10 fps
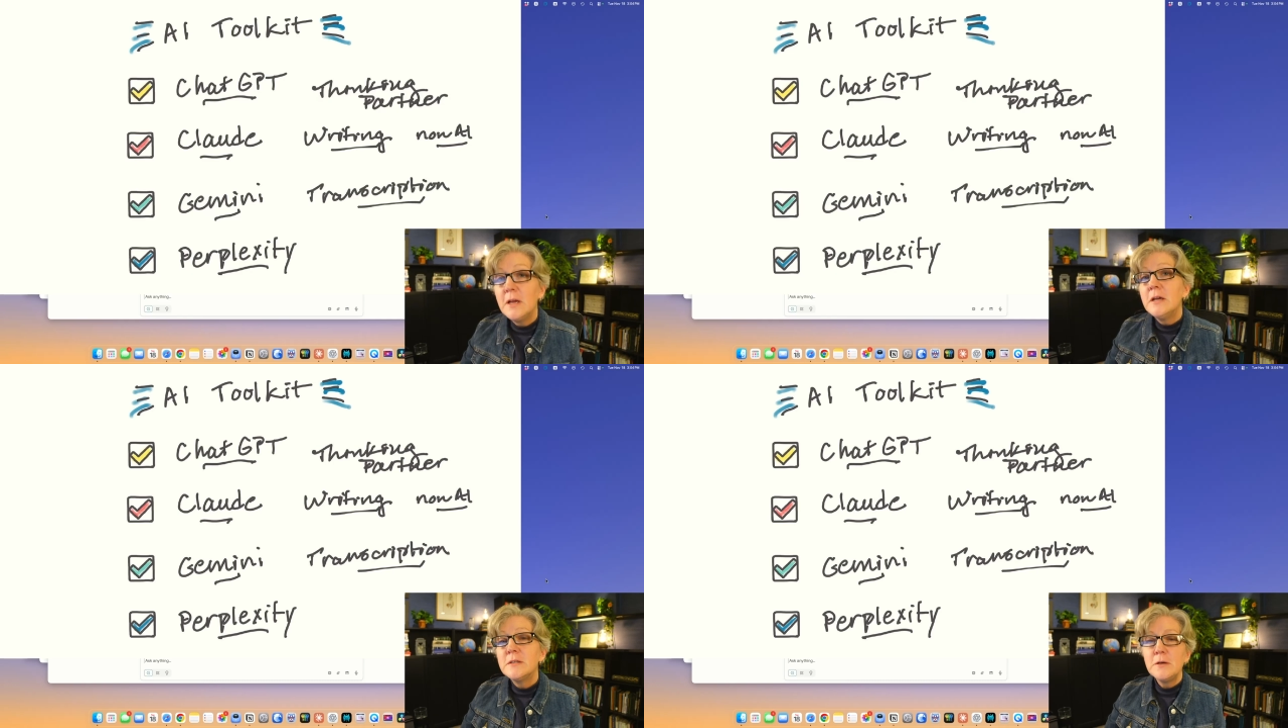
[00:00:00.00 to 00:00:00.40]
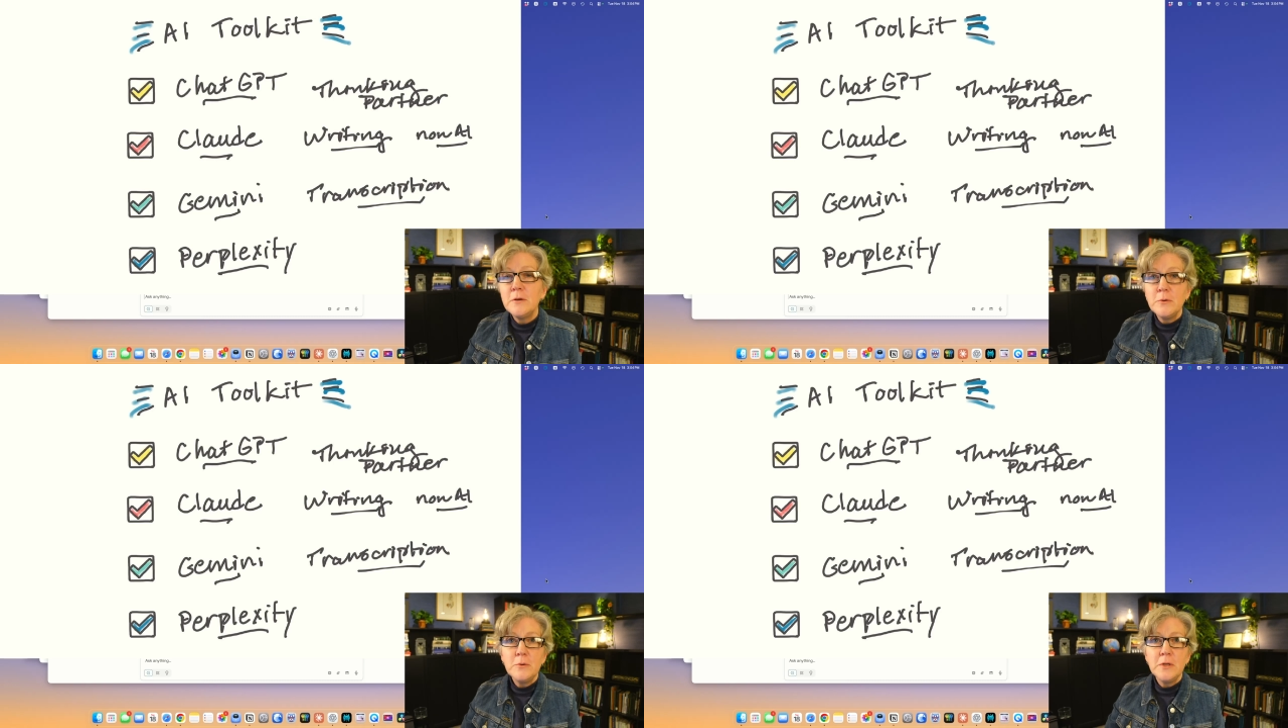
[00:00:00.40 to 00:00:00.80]

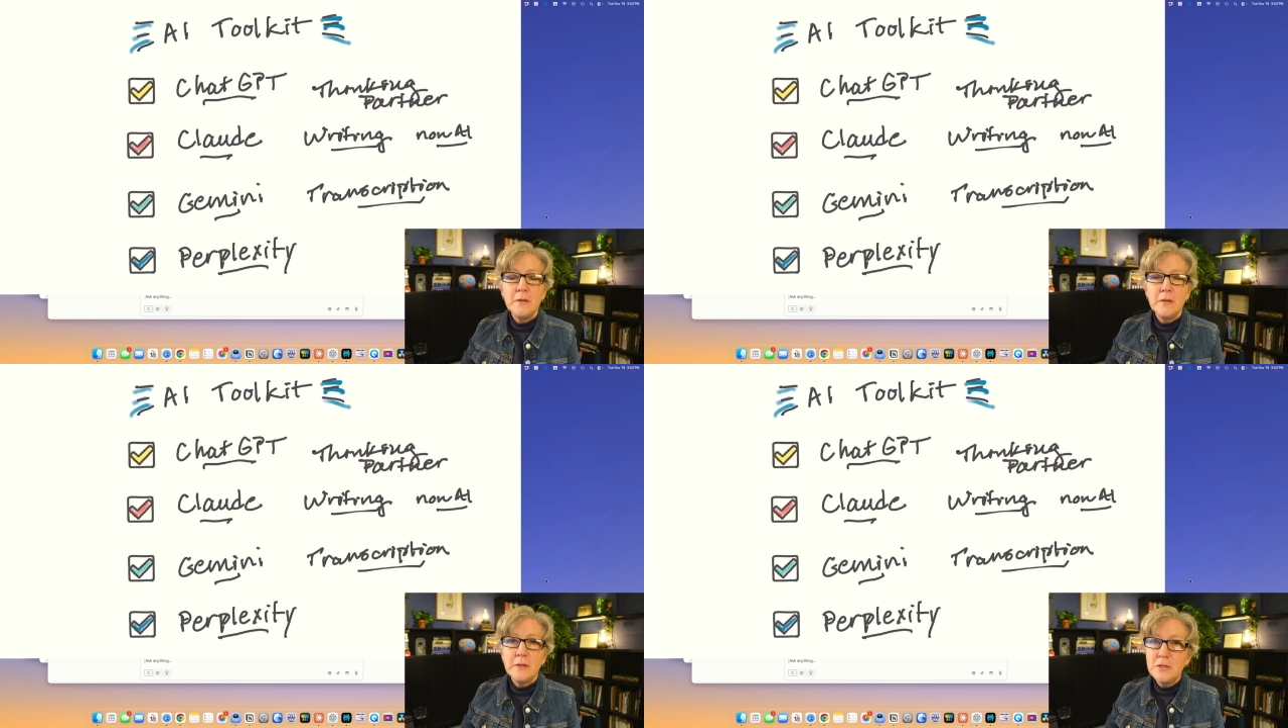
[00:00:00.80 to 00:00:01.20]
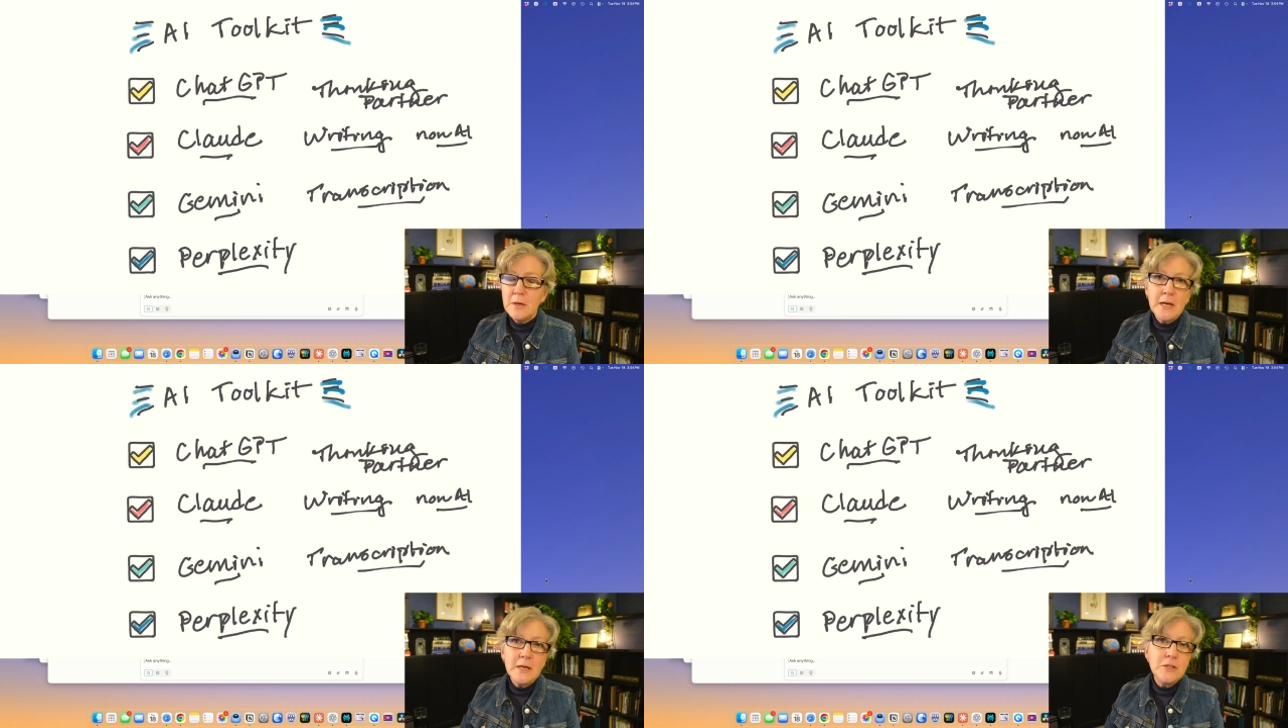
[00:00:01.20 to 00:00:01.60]
So
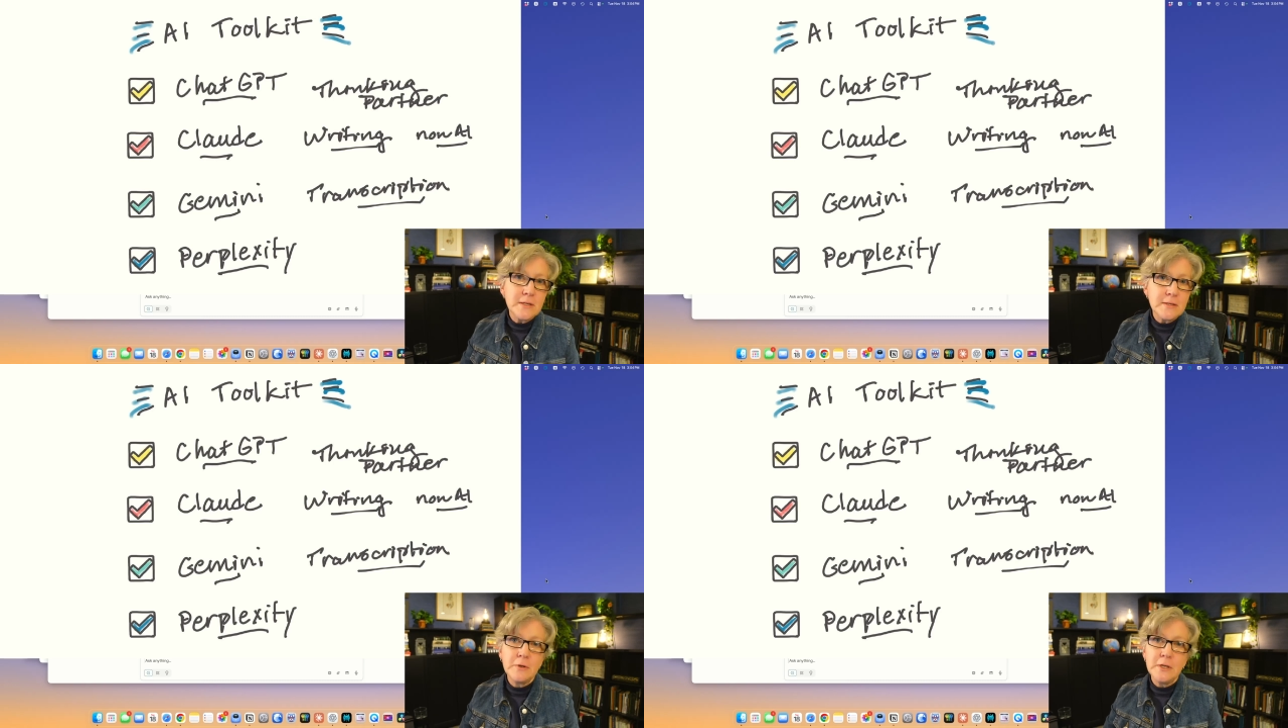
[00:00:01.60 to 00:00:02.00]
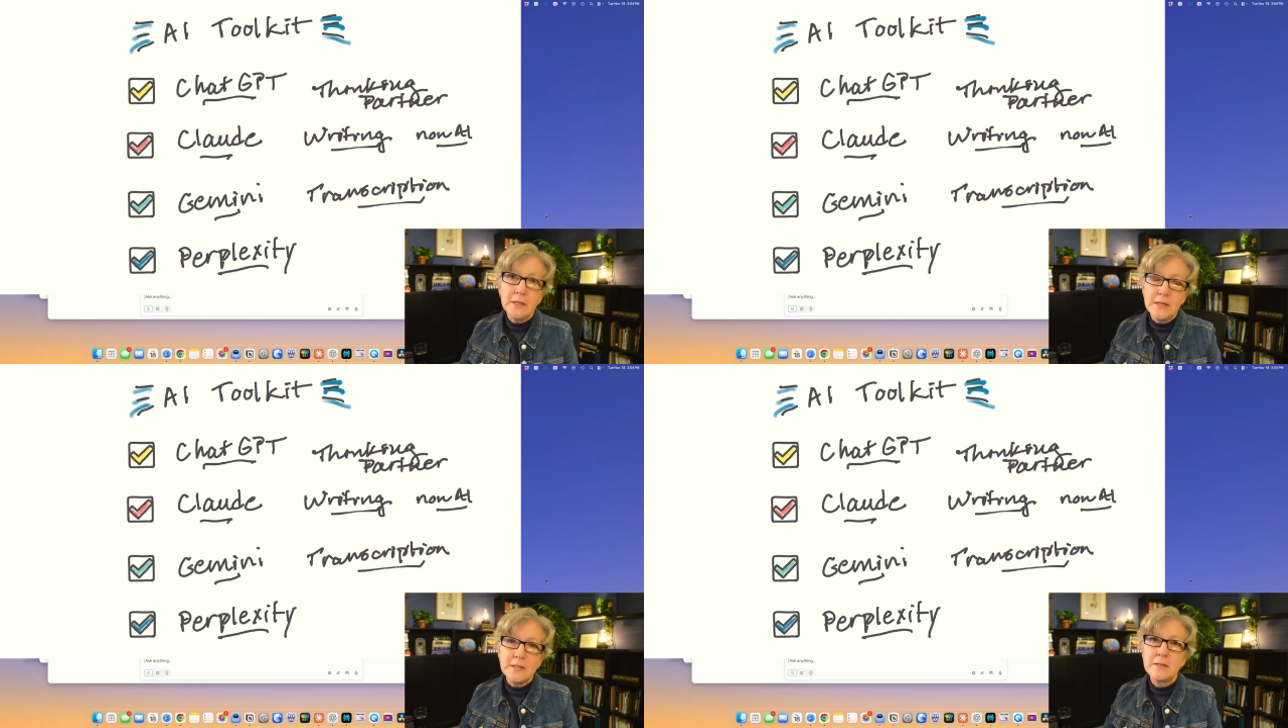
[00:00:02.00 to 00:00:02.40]
Gemini just
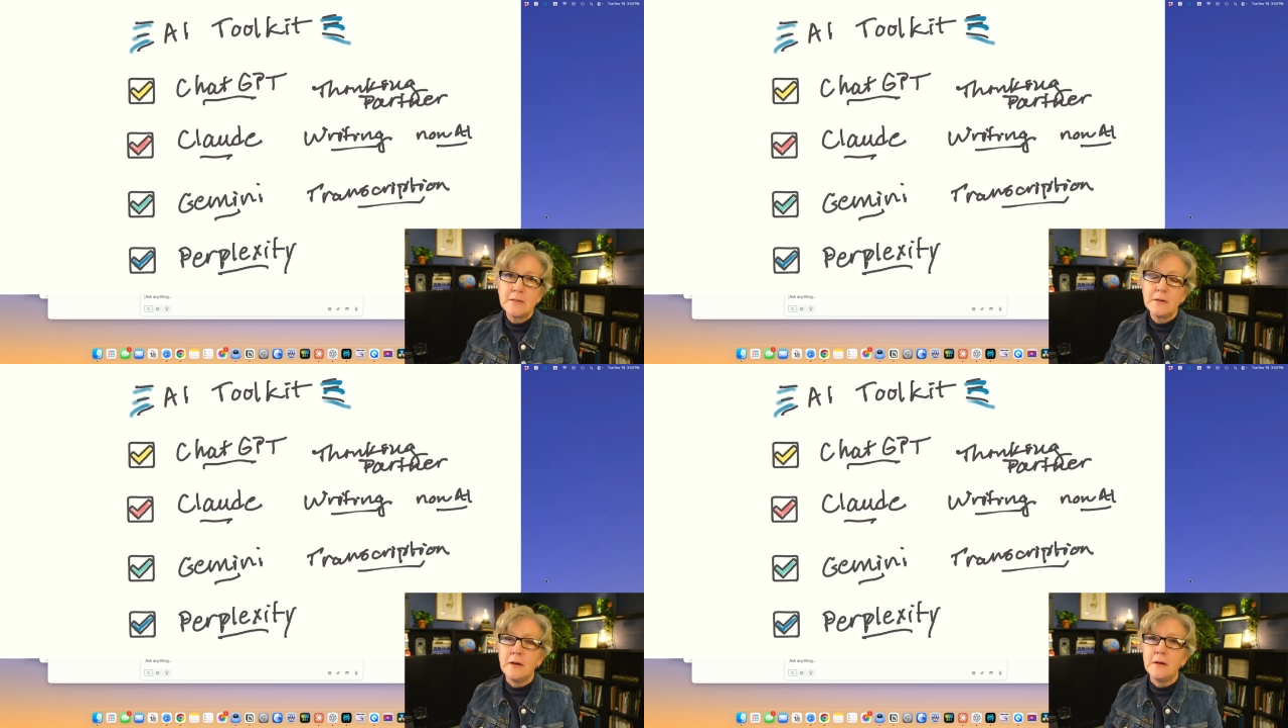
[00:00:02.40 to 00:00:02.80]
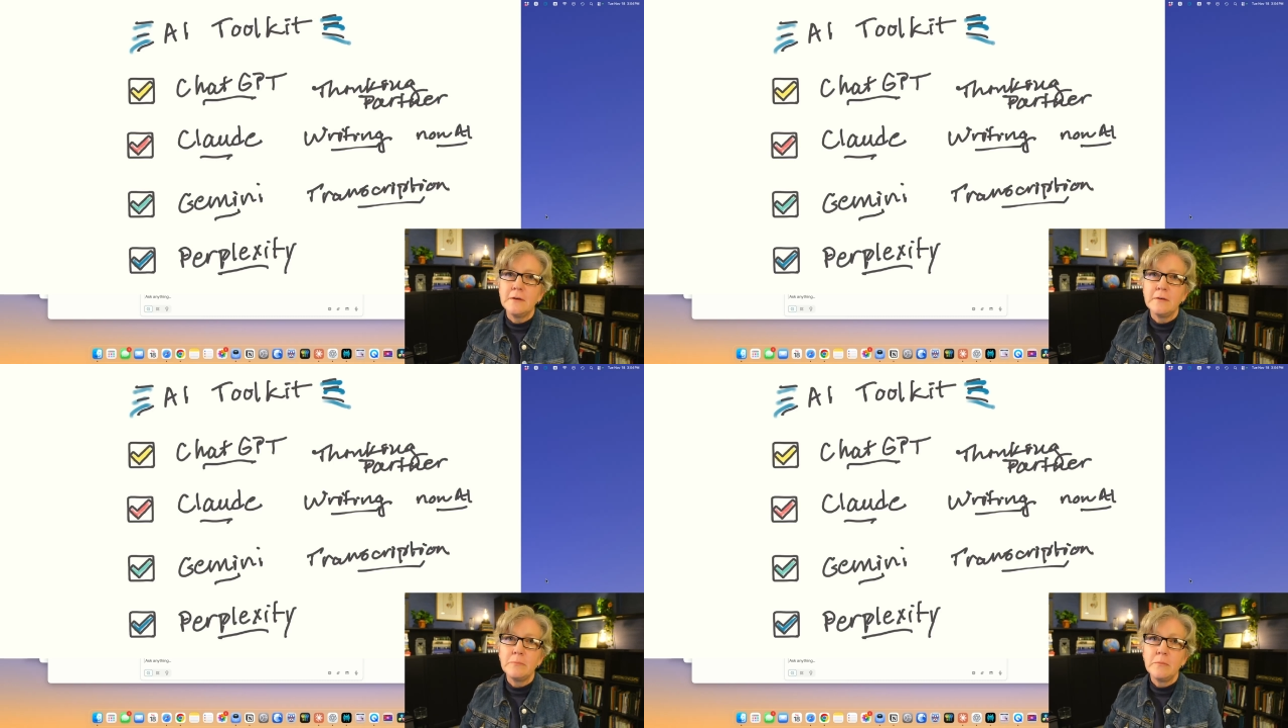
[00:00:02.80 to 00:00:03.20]
released uh,